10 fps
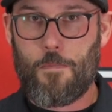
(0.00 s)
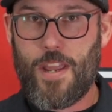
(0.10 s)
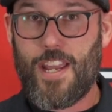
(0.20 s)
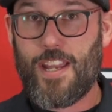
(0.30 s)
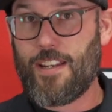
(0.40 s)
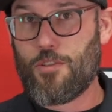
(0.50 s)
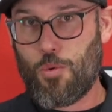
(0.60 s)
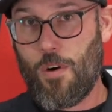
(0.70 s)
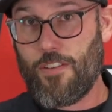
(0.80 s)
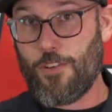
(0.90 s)
being
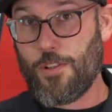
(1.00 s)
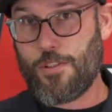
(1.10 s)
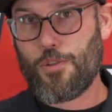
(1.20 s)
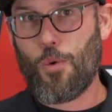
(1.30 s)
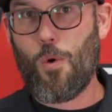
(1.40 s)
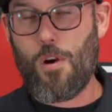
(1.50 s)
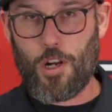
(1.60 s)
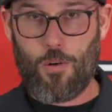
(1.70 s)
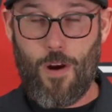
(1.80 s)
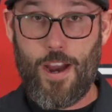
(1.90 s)
12 volts or
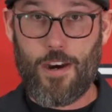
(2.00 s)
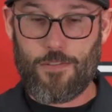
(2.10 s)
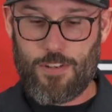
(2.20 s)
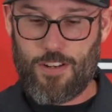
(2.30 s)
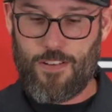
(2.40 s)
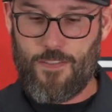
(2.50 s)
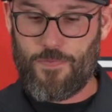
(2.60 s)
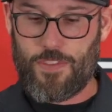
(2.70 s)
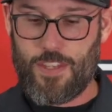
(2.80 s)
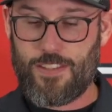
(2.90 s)
a ground,
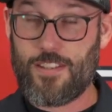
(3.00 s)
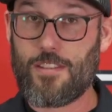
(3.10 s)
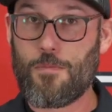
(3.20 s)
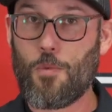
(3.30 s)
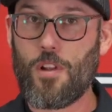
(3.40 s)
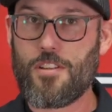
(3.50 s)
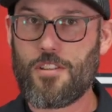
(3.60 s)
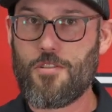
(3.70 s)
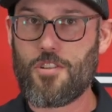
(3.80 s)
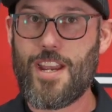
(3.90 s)
the system will
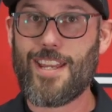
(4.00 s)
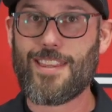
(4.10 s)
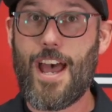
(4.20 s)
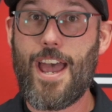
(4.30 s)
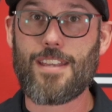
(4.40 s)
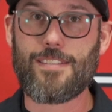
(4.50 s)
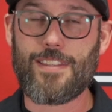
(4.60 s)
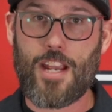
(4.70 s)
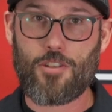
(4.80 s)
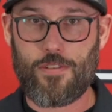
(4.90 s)
associate that as
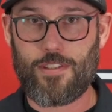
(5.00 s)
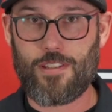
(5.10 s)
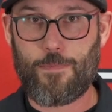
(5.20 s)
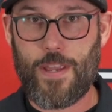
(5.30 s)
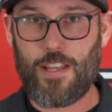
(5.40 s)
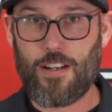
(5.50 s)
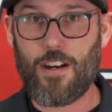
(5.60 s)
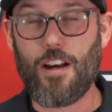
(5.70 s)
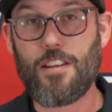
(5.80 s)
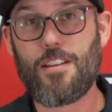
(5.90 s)
nitrous is being
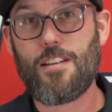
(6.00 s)
on.